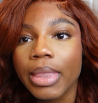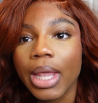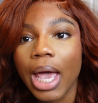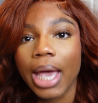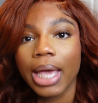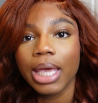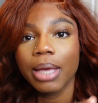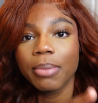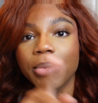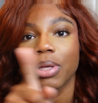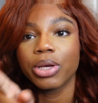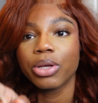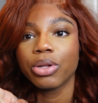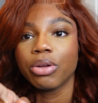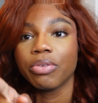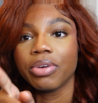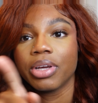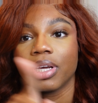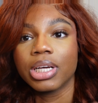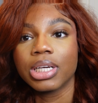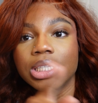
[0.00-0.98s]
I keep looking
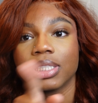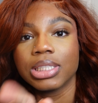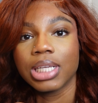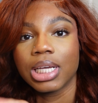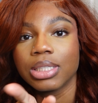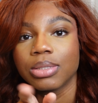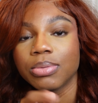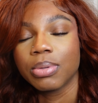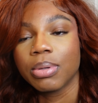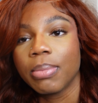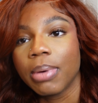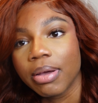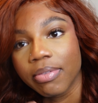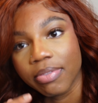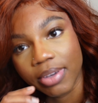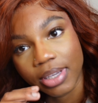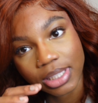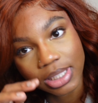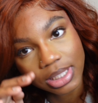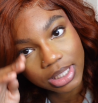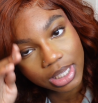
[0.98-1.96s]
over here because that's where my
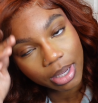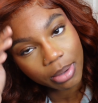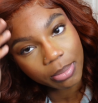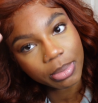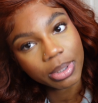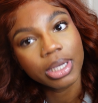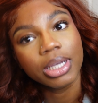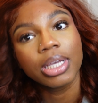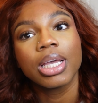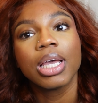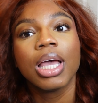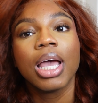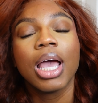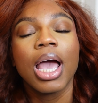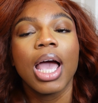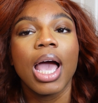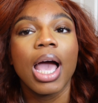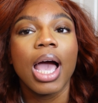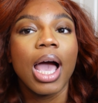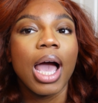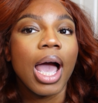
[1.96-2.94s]
face is at, but
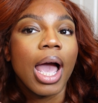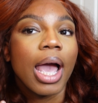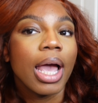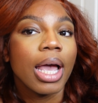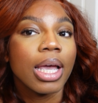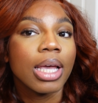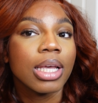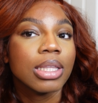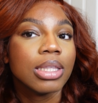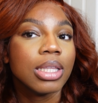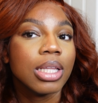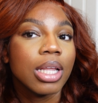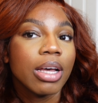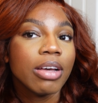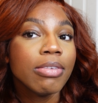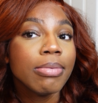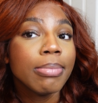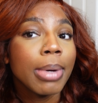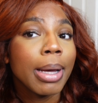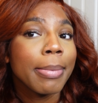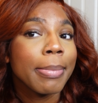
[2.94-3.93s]
I
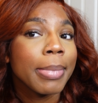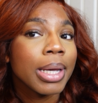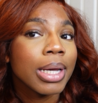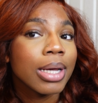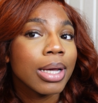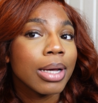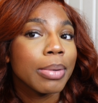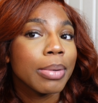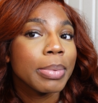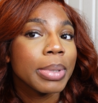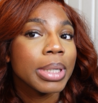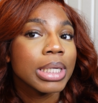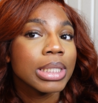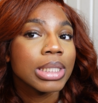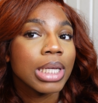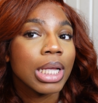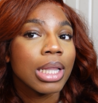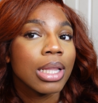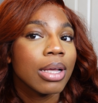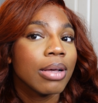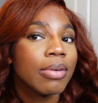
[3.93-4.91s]
love my makeup because I
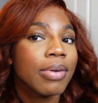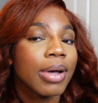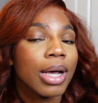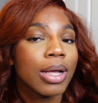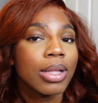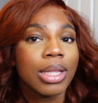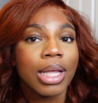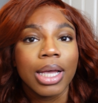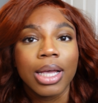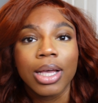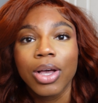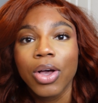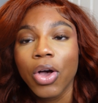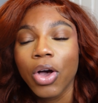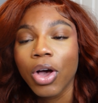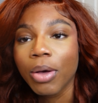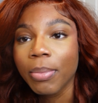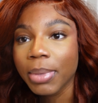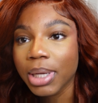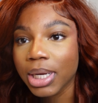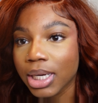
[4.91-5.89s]
love how like
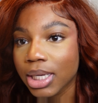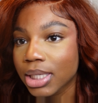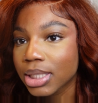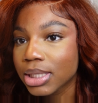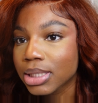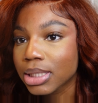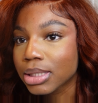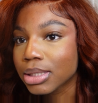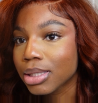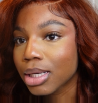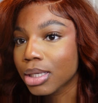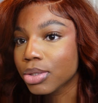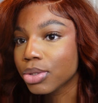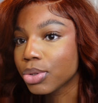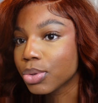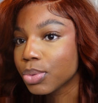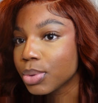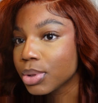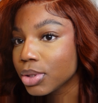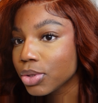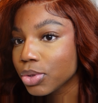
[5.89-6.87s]
calm it is. It's not
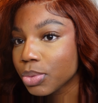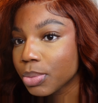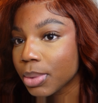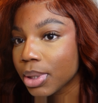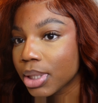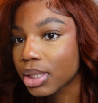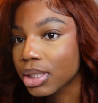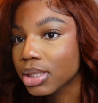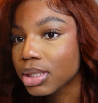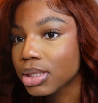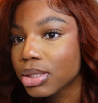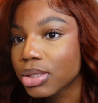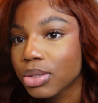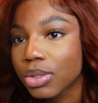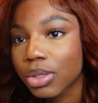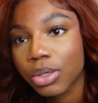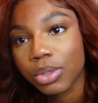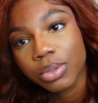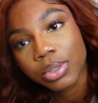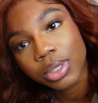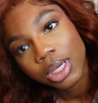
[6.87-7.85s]
doing too much, you
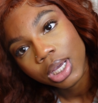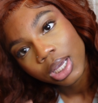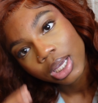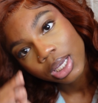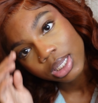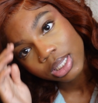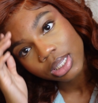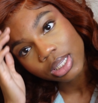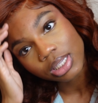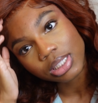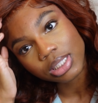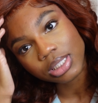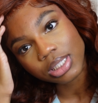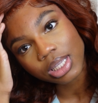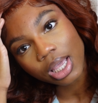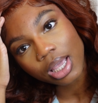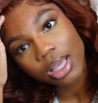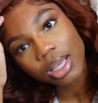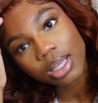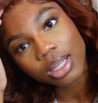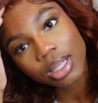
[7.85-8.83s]
know. It's just
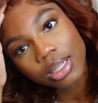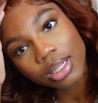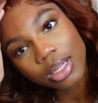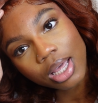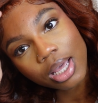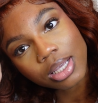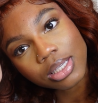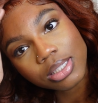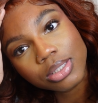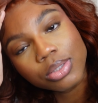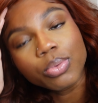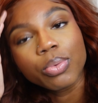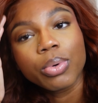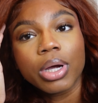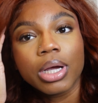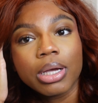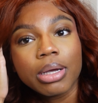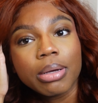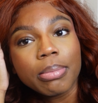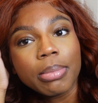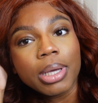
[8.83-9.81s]
like a nice
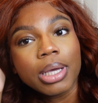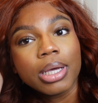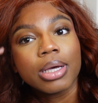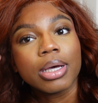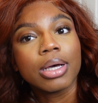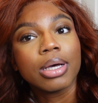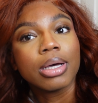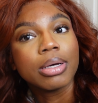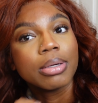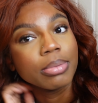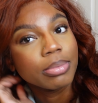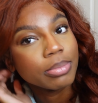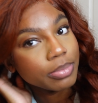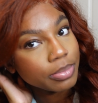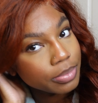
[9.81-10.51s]
work makeup.